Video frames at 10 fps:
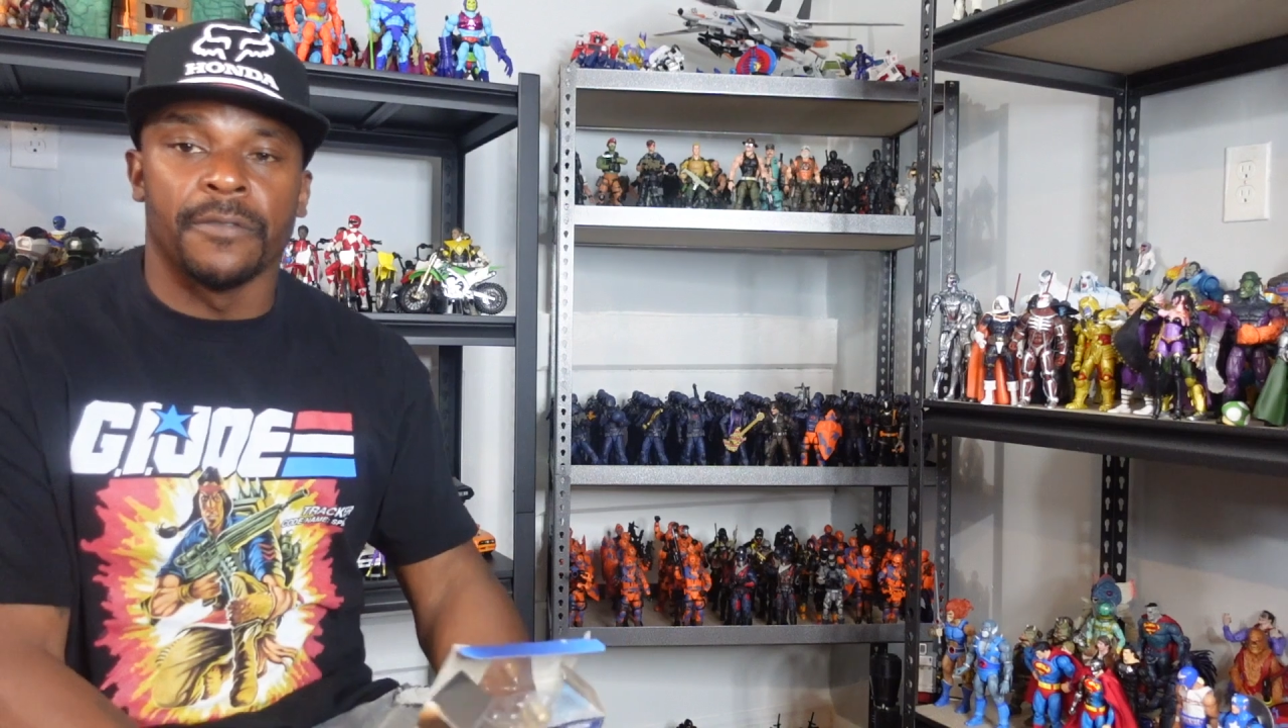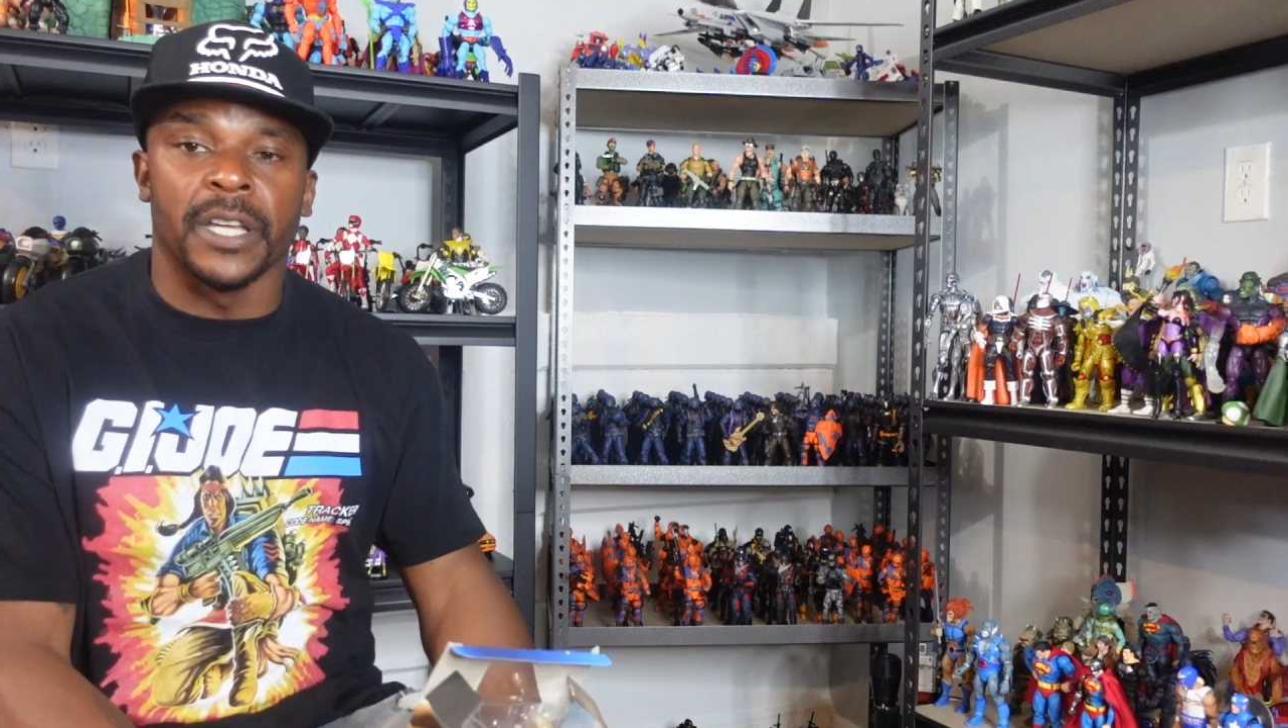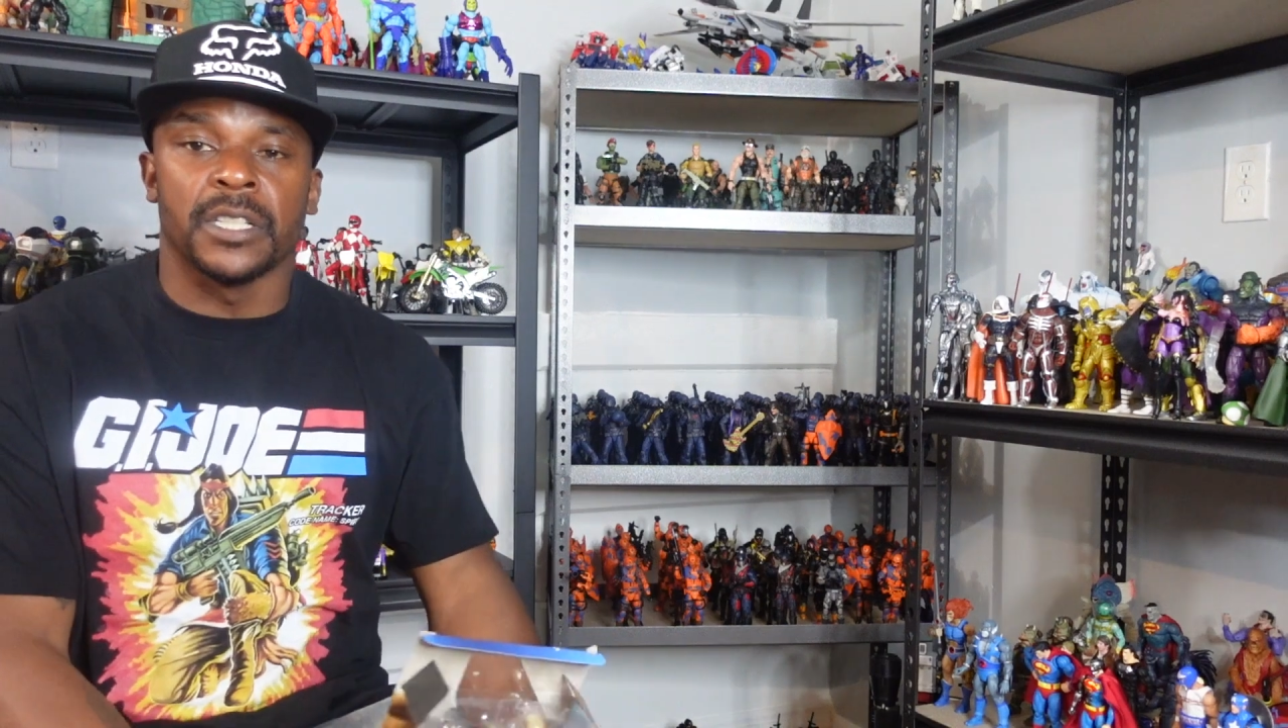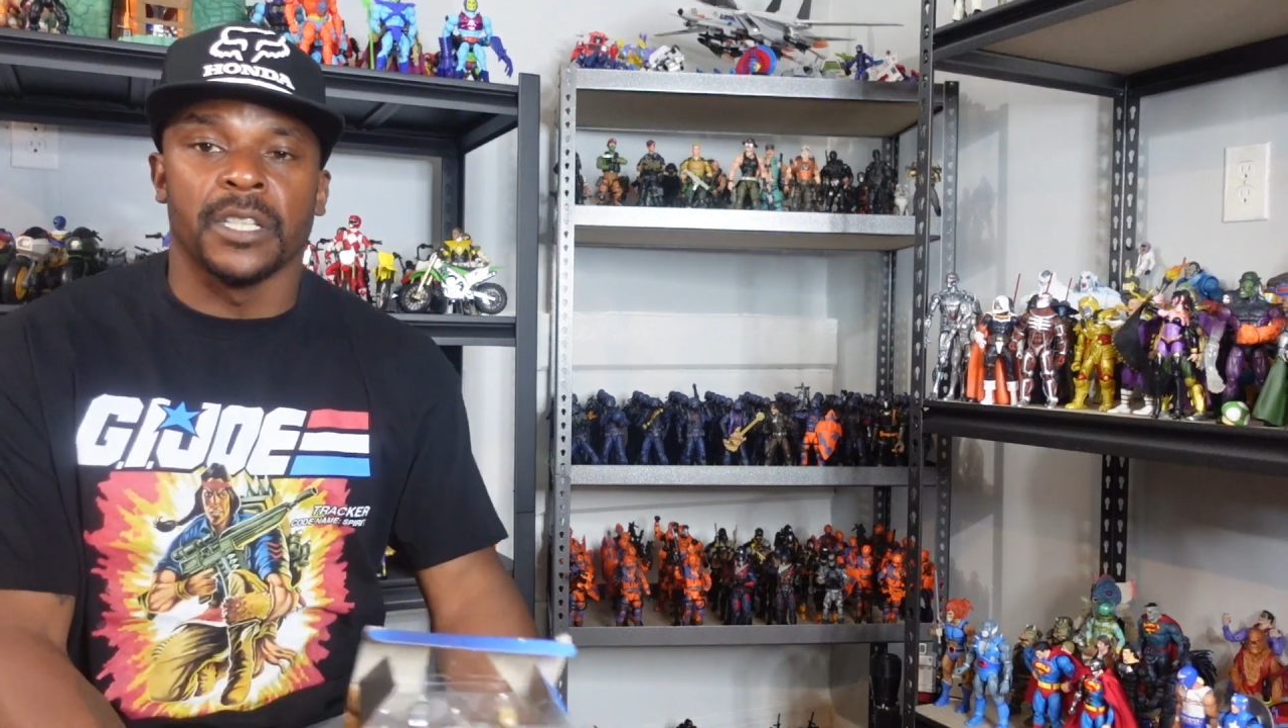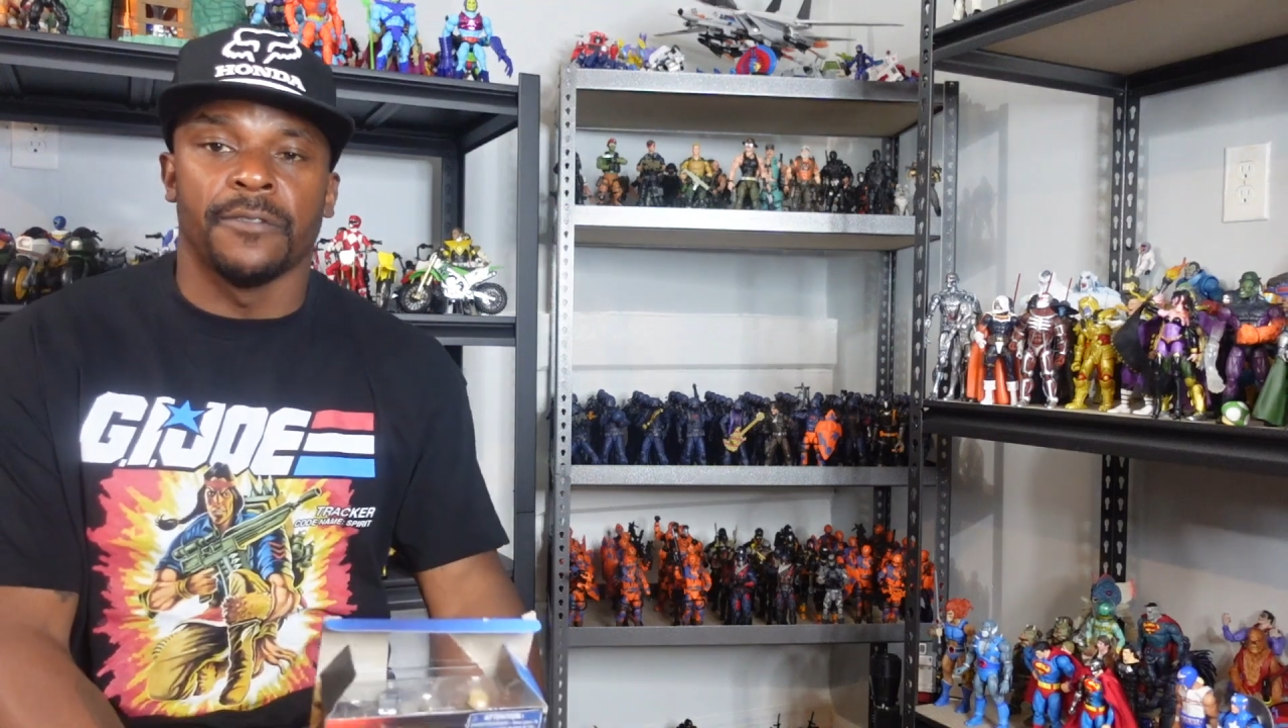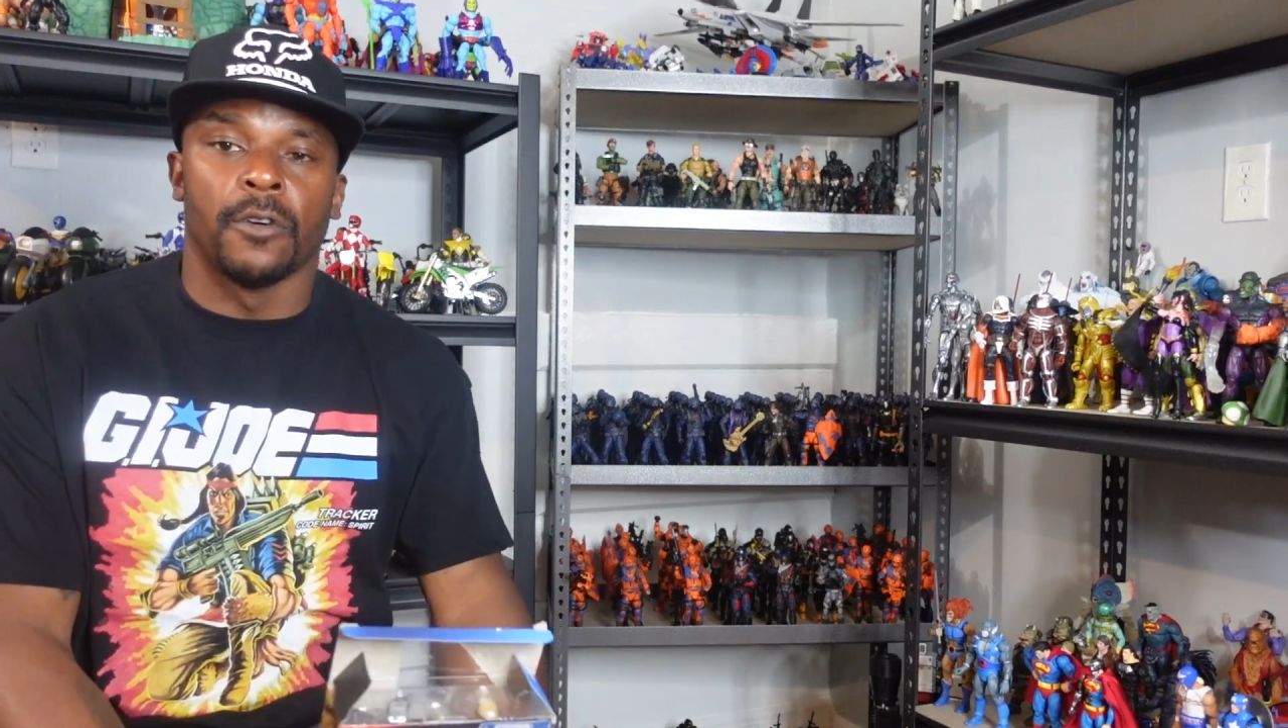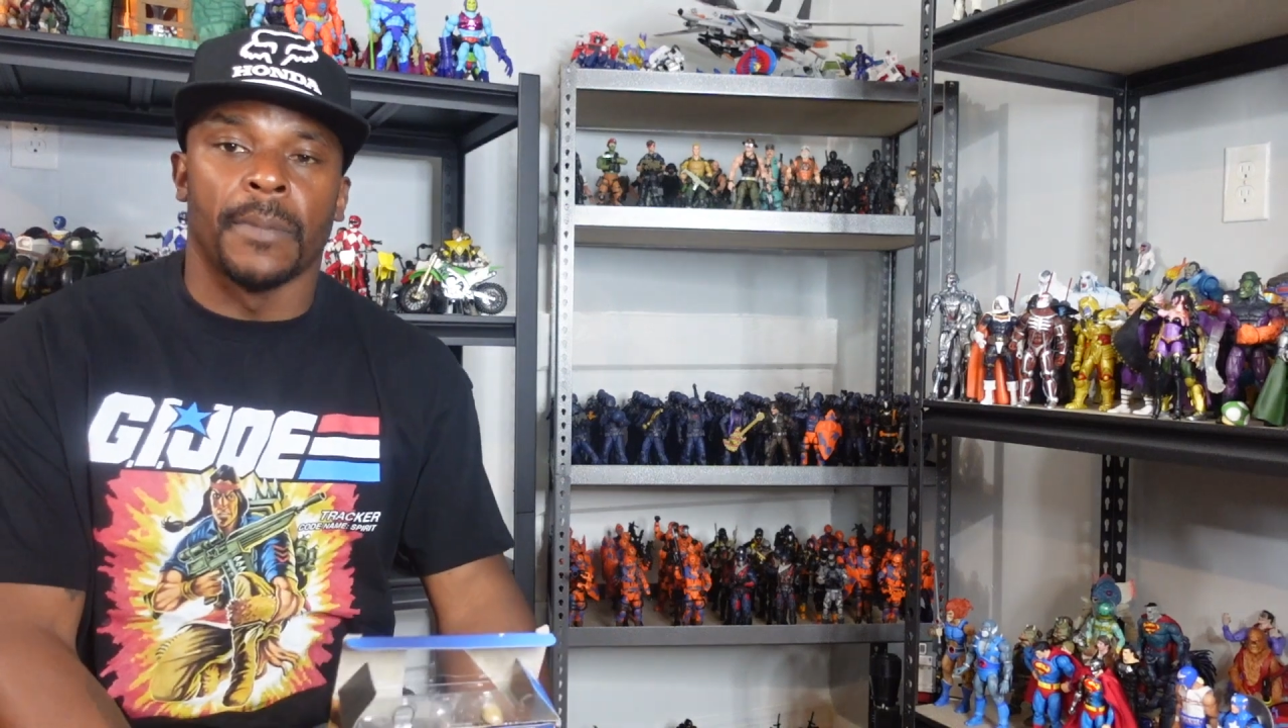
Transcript: eventually for